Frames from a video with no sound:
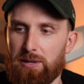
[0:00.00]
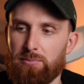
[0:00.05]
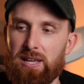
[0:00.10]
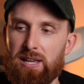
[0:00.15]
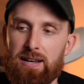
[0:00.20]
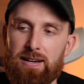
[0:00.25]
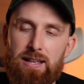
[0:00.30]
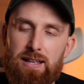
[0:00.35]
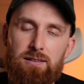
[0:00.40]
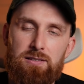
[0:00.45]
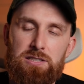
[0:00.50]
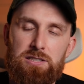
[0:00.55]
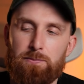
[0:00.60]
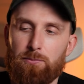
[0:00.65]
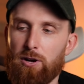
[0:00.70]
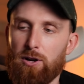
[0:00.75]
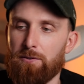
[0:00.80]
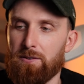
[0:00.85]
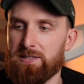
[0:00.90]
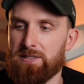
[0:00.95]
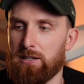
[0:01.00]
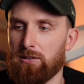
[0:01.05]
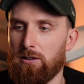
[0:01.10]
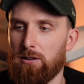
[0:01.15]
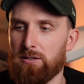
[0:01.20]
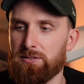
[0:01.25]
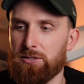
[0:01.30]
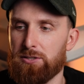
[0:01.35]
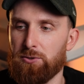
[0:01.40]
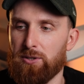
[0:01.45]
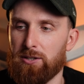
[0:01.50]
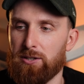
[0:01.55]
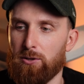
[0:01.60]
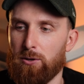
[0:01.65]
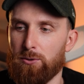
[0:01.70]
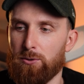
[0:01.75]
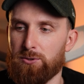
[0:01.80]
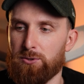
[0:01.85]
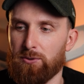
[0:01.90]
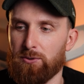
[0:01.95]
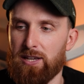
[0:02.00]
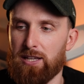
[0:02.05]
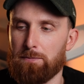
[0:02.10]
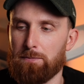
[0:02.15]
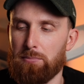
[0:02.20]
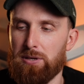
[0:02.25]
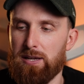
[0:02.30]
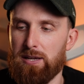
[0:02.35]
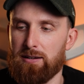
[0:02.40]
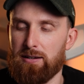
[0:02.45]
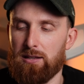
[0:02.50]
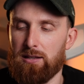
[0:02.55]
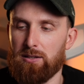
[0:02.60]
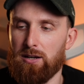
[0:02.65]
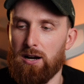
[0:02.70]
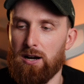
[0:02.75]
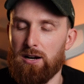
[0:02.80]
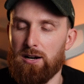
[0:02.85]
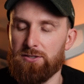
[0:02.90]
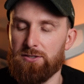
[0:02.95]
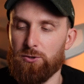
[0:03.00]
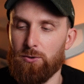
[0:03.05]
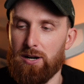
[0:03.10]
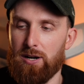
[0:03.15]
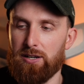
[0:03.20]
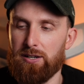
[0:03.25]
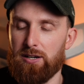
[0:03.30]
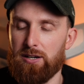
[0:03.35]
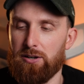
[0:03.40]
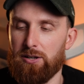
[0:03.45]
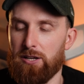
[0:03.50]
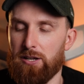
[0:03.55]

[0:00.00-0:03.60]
P&Ls, profits and losses. You can also get P&L cards right here.